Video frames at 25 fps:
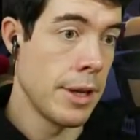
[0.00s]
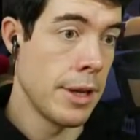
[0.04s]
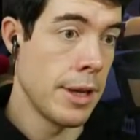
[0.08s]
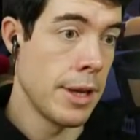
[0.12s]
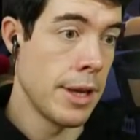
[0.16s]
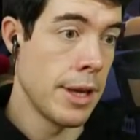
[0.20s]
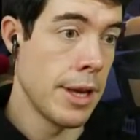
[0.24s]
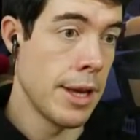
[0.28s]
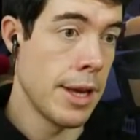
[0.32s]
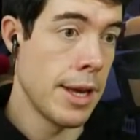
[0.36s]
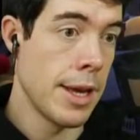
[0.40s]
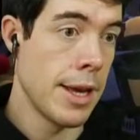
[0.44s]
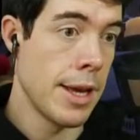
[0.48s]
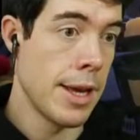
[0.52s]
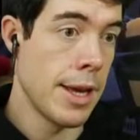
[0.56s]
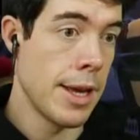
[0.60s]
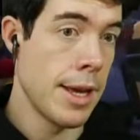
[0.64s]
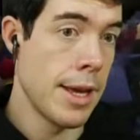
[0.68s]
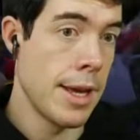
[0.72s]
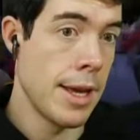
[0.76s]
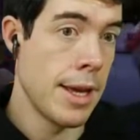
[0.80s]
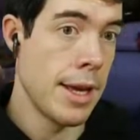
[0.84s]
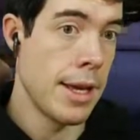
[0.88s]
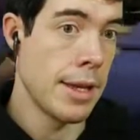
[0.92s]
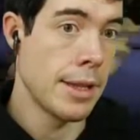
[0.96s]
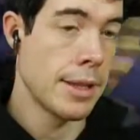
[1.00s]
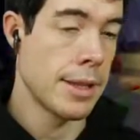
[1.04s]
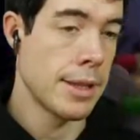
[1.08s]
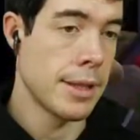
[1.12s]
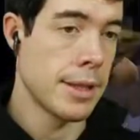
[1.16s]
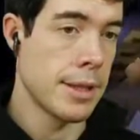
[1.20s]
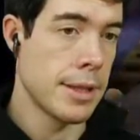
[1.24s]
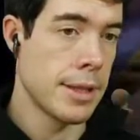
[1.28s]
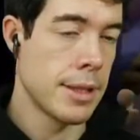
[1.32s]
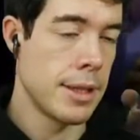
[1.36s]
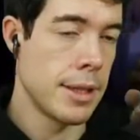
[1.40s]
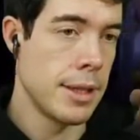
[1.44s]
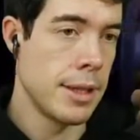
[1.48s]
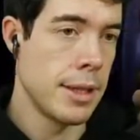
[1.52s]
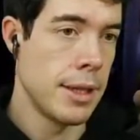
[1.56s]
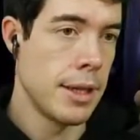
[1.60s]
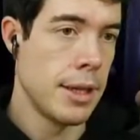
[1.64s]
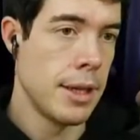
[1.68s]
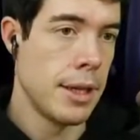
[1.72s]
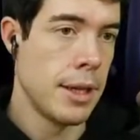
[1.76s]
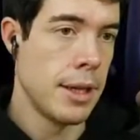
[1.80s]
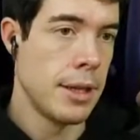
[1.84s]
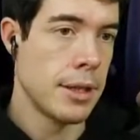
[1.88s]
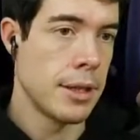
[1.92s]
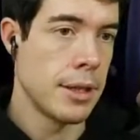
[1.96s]
Yes.
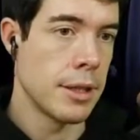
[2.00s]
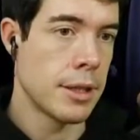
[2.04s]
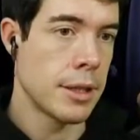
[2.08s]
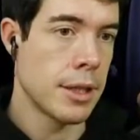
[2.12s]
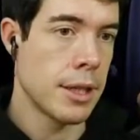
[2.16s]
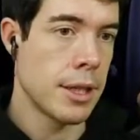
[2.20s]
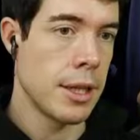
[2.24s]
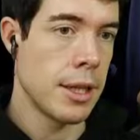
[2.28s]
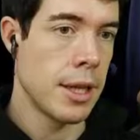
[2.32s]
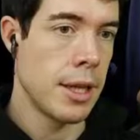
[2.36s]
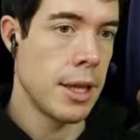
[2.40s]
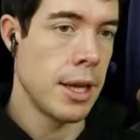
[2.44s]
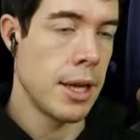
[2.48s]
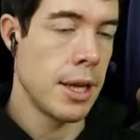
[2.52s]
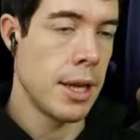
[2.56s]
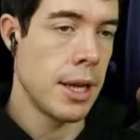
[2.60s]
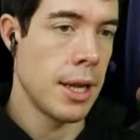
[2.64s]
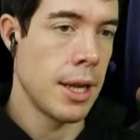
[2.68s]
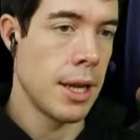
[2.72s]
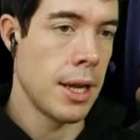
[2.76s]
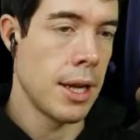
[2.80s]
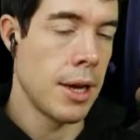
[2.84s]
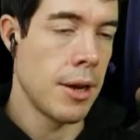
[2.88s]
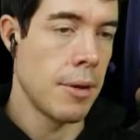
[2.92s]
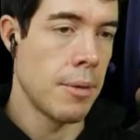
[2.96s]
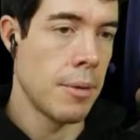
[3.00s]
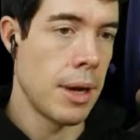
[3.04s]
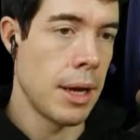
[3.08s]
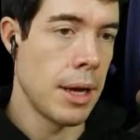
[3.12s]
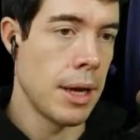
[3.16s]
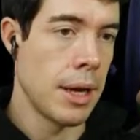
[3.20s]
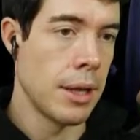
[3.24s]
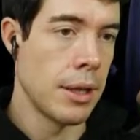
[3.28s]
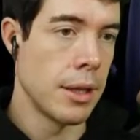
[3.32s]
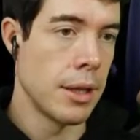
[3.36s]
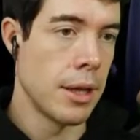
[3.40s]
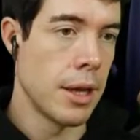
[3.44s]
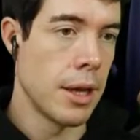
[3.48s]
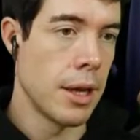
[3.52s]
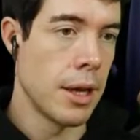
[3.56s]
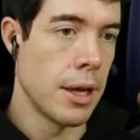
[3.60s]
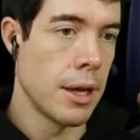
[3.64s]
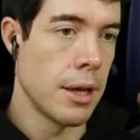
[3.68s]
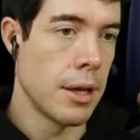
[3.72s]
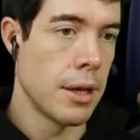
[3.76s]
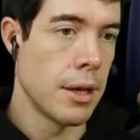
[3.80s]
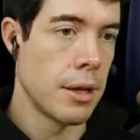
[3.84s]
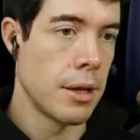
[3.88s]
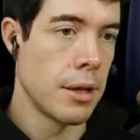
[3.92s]
There's clearly a way in there.